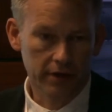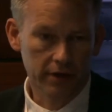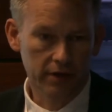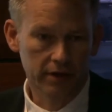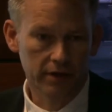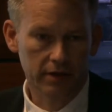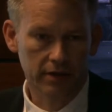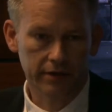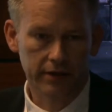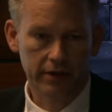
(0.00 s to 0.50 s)

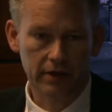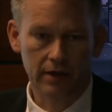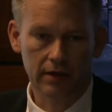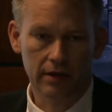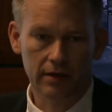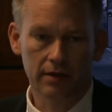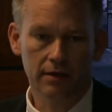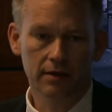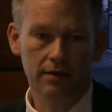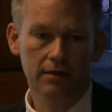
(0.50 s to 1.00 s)
the critical
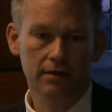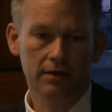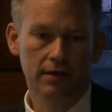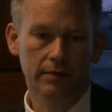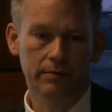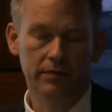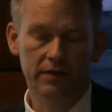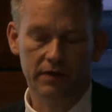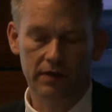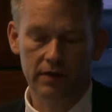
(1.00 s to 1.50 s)

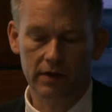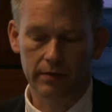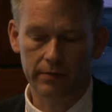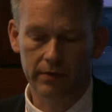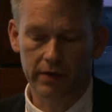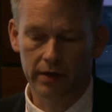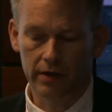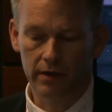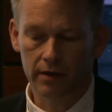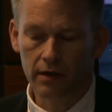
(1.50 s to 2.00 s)
limb
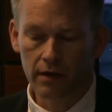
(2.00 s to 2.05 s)
ischemia